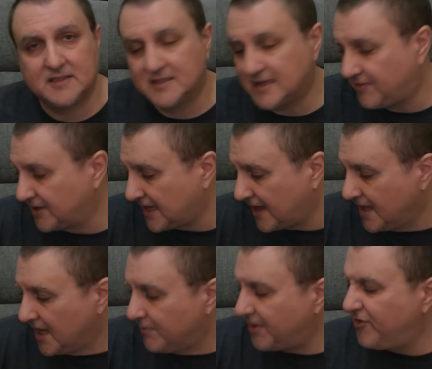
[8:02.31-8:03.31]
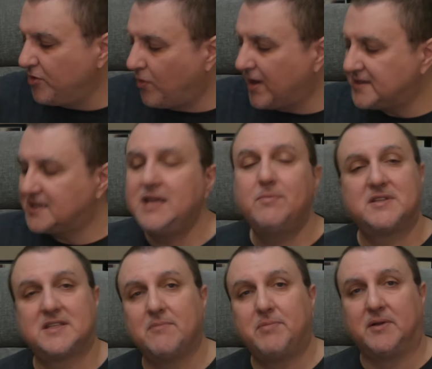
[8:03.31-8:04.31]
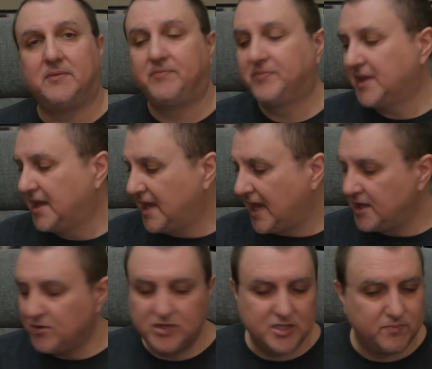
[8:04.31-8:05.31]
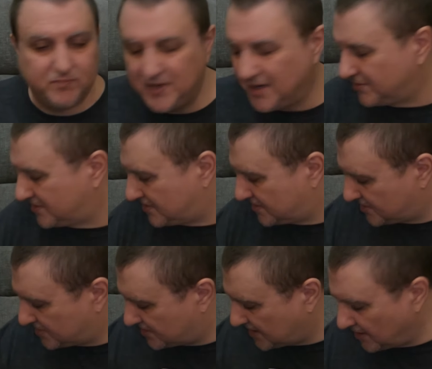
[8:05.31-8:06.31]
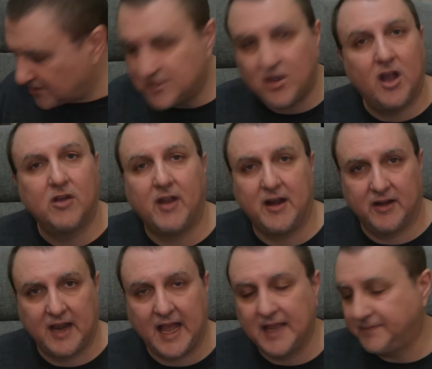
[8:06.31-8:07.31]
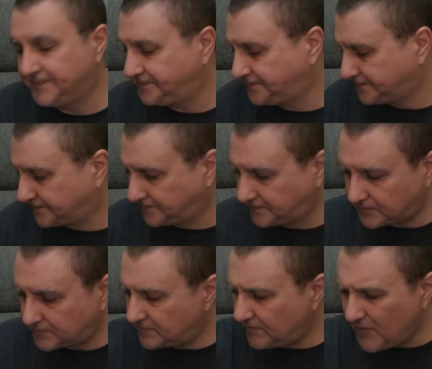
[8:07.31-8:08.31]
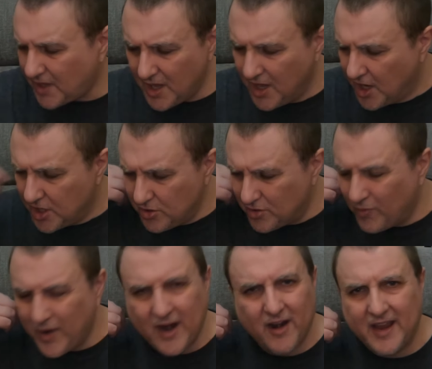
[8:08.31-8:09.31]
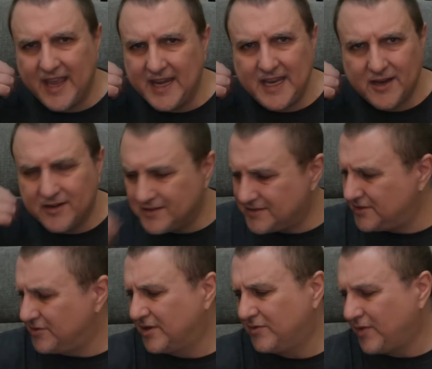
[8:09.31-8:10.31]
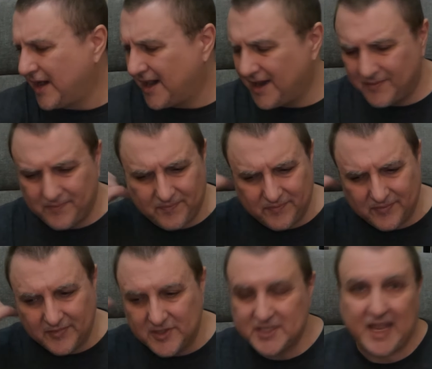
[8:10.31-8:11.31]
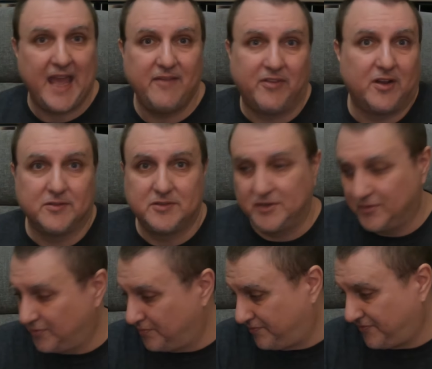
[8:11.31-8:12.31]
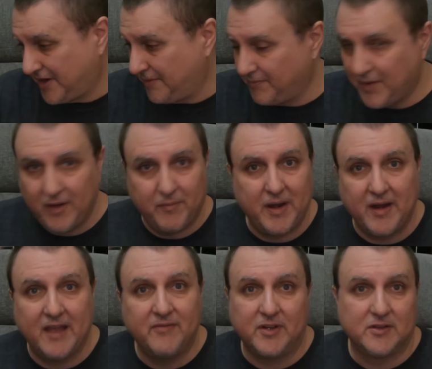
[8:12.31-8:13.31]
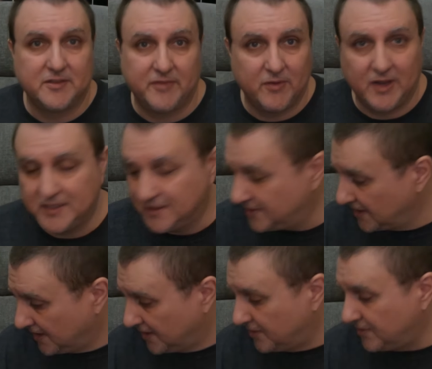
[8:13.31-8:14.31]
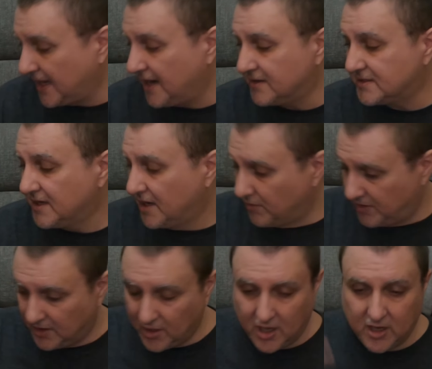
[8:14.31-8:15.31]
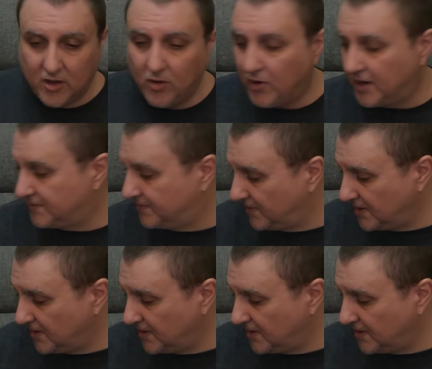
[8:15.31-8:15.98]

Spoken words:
and stuff like that. But if you wanted to keep it simple, and you were just singer-songwriter guy, you can wear in-ears. You can wear just a headphones. You can freaking wear a pair of headphones if you want to. Who cares? With a long cord.